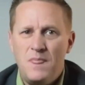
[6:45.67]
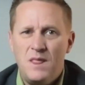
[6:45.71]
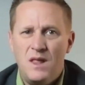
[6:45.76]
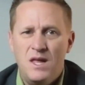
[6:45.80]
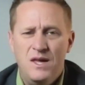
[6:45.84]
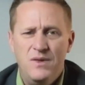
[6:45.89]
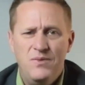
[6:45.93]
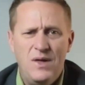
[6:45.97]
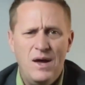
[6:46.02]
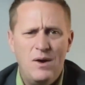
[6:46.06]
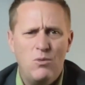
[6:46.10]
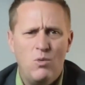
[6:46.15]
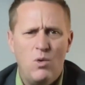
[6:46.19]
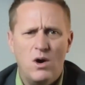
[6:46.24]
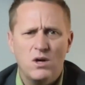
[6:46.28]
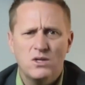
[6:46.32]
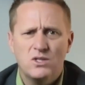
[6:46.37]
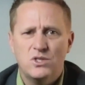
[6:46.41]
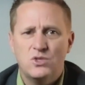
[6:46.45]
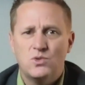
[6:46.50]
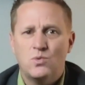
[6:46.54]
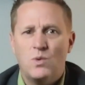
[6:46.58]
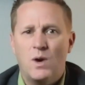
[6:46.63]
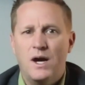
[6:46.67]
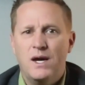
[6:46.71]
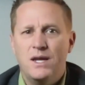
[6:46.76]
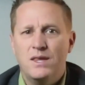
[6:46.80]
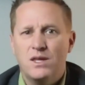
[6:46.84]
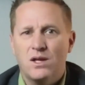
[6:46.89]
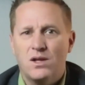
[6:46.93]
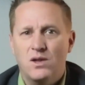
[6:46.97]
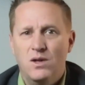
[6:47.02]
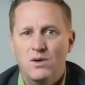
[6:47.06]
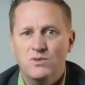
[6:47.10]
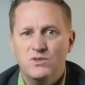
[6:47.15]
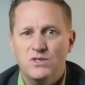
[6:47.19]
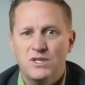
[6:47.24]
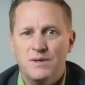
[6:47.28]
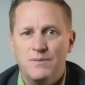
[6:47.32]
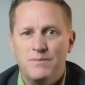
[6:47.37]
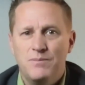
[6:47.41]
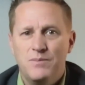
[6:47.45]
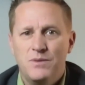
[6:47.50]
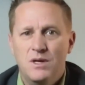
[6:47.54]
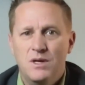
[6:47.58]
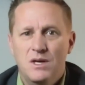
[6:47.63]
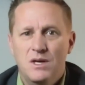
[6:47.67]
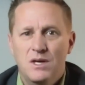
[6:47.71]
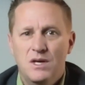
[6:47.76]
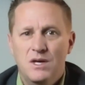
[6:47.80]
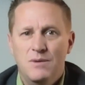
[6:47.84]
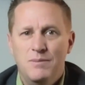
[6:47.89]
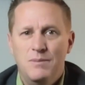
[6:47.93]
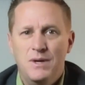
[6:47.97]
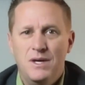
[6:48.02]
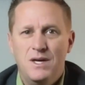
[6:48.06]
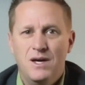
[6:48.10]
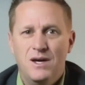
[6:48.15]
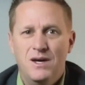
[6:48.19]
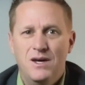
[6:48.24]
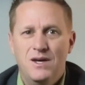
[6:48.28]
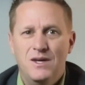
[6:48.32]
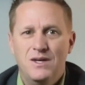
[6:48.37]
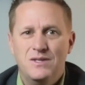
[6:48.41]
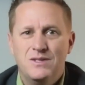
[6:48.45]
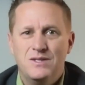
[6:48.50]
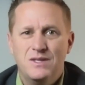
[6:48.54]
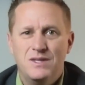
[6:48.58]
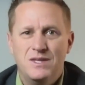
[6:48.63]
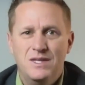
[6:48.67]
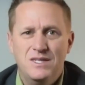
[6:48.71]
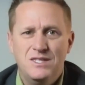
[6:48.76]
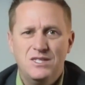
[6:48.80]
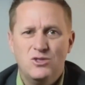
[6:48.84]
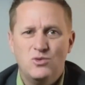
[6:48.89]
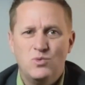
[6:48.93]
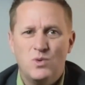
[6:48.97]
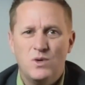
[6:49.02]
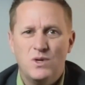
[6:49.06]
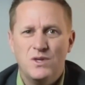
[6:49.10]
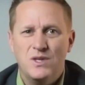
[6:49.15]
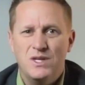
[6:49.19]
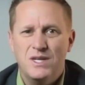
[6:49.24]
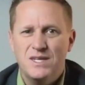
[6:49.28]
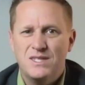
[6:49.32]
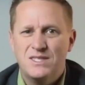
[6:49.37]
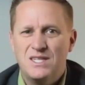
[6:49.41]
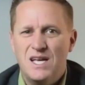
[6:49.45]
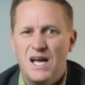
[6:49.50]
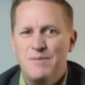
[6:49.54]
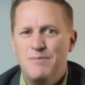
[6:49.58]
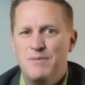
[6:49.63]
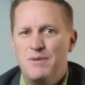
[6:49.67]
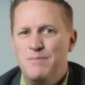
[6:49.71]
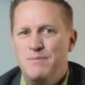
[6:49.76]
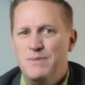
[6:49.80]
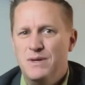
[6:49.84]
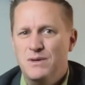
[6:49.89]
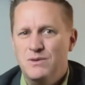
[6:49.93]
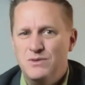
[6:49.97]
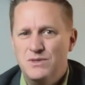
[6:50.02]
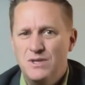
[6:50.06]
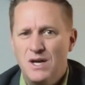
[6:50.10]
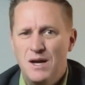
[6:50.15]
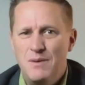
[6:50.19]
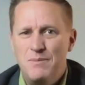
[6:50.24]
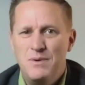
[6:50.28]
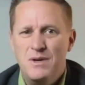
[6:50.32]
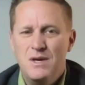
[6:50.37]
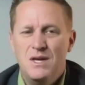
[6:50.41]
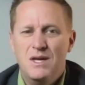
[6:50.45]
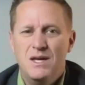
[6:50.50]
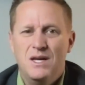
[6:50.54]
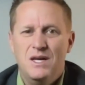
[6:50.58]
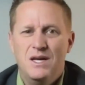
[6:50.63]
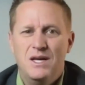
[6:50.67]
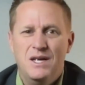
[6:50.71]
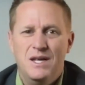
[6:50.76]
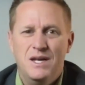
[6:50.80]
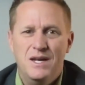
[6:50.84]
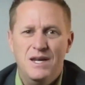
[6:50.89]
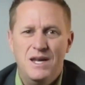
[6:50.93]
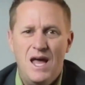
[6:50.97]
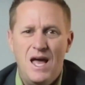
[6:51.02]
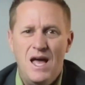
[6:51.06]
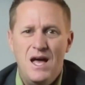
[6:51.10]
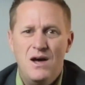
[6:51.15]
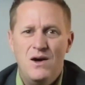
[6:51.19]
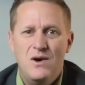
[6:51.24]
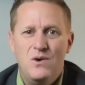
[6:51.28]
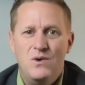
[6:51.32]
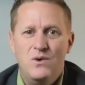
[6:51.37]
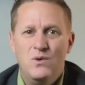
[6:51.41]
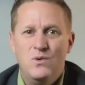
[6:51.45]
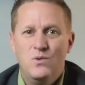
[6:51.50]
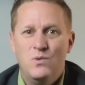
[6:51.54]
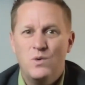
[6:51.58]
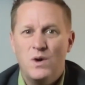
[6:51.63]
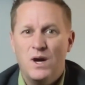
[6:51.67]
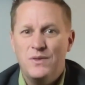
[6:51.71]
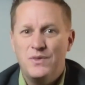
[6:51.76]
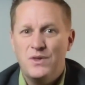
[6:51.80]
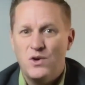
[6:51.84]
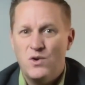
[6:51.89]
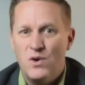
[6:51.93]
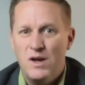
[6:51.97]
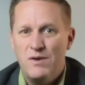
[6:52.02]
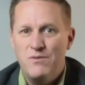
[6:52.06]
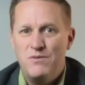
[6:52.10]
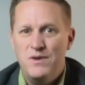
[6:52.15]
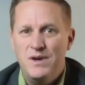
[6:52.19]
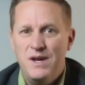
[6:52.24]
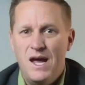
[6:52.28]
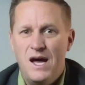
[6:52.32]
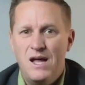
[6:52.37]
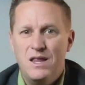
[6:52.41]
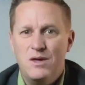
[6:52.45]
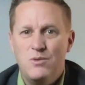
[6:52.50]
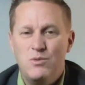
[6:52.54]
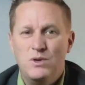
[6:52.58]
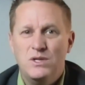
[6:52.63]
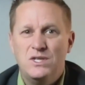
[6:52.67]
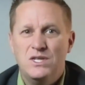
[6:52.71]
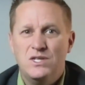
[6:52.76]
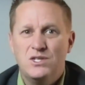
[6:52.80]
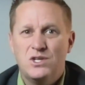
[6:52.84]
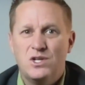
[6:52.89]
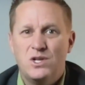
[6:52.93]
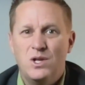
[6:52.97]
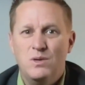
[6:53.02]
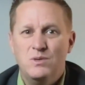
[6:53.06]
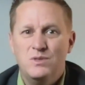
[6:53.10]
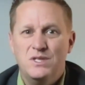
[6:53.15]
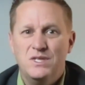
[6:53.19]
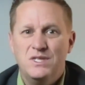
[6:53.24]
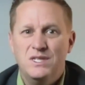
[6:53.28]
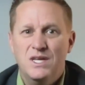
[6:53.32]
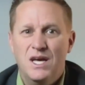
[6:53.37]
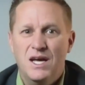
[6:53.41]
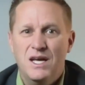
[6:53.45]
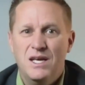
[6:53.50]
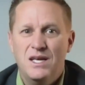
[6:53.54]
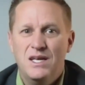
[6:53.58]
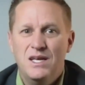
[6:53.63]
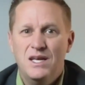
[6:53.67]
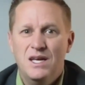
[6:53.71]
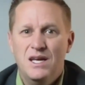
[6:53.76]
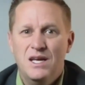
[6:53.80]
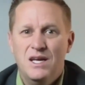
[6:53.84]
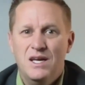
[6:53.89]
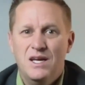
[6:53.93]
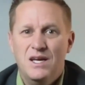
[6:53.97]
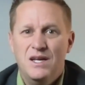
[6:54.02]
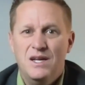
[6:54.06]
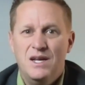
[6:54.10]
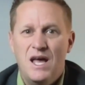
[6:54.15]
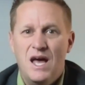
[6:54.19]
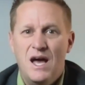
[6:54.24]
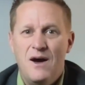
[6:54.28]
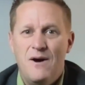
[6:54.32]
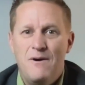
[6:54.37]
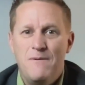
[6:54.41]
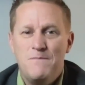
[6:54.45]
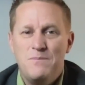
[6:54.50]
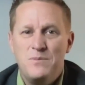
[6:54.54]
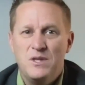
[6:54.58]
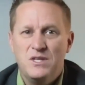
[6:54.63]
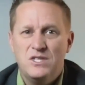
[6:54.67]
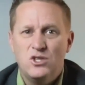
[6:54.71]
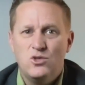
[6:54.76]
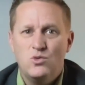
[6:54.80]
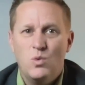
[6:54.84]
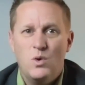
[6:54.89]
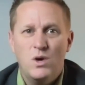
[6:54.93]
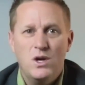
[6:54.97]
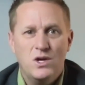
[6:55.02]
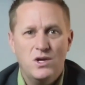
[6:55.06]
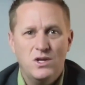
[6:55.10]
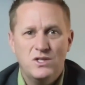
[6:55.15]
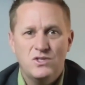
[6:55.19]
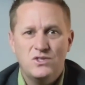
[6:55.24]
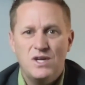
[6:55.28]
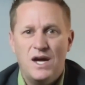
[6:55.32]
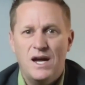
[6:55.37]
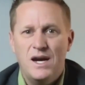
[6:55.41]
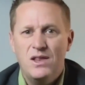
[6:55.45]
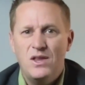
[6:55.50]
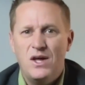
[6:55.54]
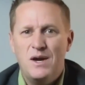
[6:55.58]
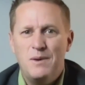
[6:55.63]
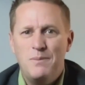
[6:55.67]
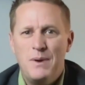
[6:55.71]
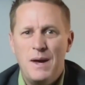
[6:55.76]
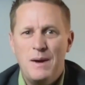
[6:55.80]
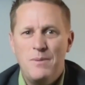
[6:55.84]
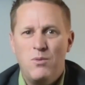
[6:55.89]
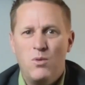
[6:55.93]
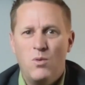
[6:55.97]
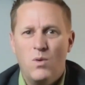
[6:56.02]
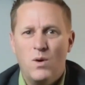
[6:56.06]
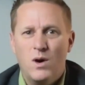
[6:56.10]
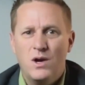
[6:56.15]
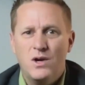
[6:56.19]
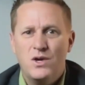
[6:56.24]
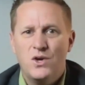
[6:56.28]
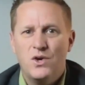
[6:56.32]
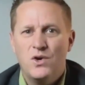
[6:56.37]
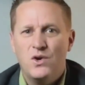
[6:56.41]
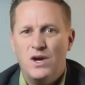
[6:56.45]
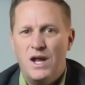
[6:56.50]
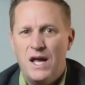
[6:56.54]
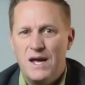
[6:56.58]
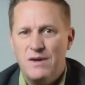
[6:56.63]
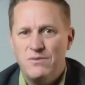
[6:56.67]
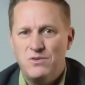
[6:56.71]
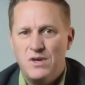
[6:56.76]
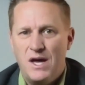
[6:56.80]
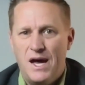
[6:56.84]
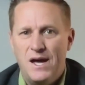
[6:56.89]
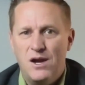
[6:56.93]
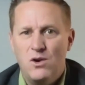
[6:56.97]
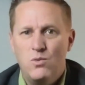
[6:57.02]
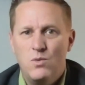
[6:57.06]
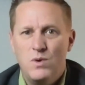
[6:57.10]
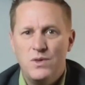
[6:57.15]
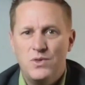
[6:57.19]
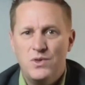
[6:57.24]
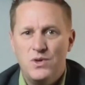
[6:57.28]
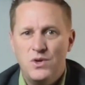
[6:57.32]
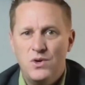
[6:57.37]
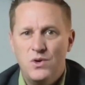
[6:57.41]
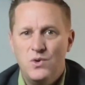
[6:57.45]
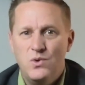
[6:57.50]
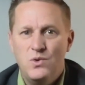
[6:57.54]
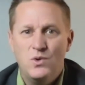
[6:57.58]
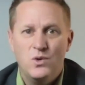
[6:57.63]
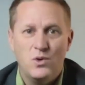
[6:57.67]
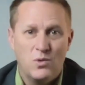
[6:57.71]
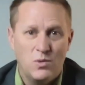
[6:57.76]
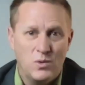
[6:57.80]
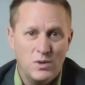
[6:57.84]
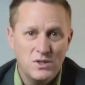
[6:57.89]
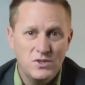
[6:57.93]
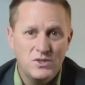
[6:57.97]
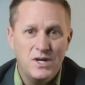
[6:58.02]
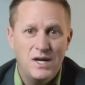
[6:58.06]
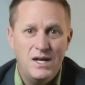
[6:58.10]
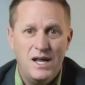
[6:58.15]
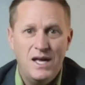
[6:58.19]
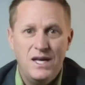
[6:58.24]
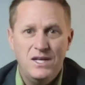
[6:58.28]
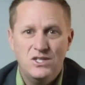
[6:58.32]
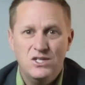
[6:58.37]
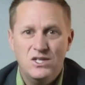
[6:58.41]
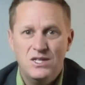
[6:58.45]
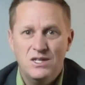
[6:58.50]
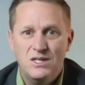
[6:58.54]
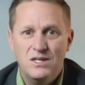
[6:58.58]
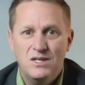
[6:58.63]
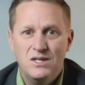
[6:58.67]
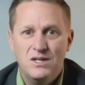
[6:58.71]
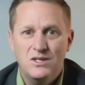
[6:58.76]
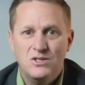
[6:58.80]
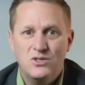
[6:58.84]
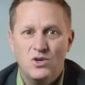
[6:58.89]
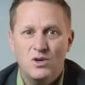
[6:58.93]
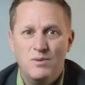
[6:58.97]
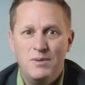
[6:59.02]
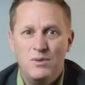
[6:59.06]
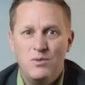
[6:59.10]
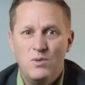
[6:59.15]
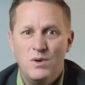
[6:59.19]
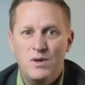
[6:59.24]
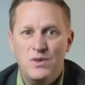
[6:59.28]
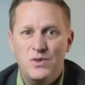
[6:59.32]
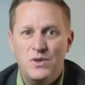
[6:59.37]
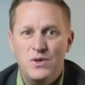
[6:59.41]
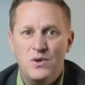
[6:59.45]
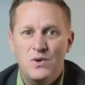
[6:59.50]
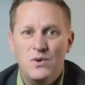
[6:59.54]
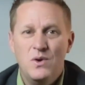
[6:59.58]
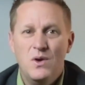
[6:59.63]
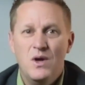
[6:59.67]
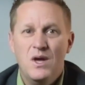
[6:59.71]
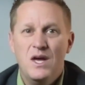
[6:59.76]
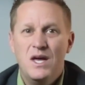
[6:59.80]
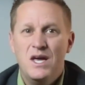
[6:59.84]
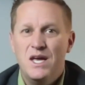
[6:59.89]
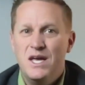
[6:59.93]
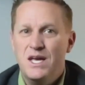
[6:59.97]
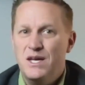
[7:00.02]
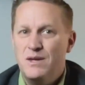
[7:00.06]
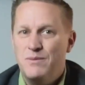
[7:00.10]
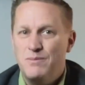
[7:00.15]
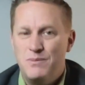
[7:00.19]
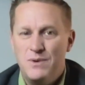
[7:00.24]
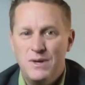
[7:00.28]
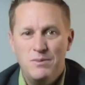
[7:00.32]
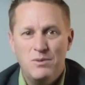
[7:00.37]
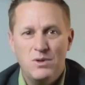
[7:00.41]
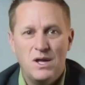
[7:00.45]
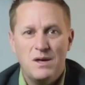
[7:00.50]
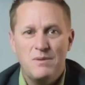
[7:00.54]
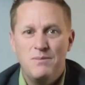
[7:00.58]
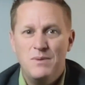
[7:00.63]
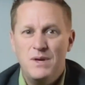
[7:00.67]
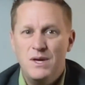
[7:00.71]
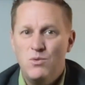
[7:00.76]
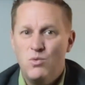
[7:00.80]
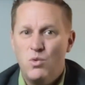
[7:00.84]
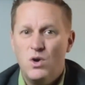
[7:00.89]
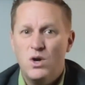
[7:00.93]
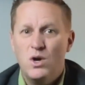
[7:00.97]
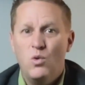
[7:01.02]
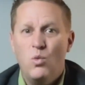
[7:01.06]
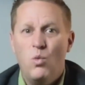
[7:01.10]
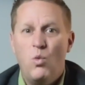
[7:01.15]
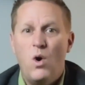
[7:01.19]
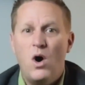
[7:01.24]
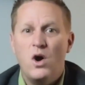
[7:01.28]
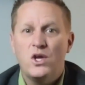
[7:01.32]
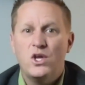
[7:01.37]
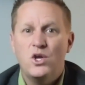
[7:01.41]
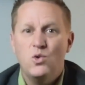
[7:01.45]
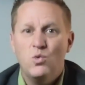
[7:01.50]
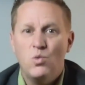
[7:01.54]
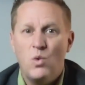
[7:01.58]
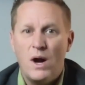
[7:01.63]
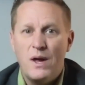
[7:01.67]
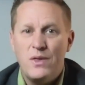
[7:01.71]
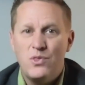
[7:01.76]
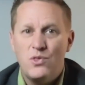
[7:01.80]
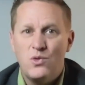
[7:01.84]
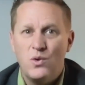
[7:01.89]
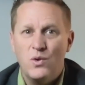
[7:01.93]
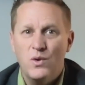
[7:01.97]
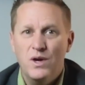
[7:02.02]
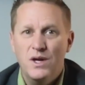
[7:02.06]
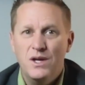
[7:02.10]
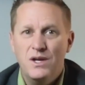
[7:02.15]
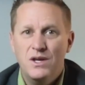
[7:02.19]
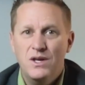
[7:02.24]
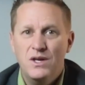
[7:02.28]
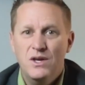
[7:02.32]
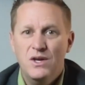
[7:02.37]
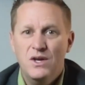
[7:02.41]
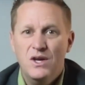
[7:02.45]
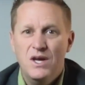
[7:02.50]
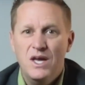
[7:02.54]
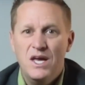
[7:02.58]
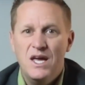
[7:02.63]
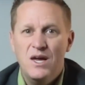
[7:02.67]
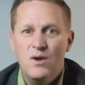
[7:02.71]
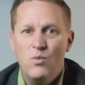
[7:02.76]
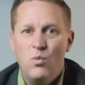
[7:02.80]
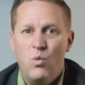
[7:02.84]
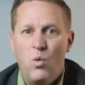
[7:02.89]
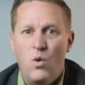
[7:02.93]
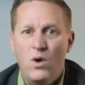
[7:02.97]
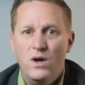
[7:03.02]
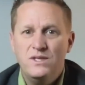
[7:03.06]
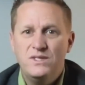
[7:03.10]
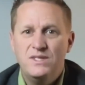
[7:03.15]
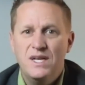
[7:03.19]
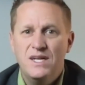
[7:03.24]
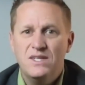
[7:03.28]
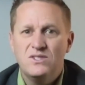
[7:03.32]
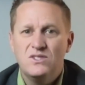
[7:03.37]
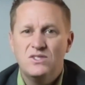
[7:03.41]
And that walks us right into closing, because this is where the excitement builds up. And now we're at the grand finale, which is closing day. Now, this is where you're going to sign a lot of paperwork. You're going to have title with you. Your real estate agent is going to be with you. And people like me, we're going to walk you right through it. And once that's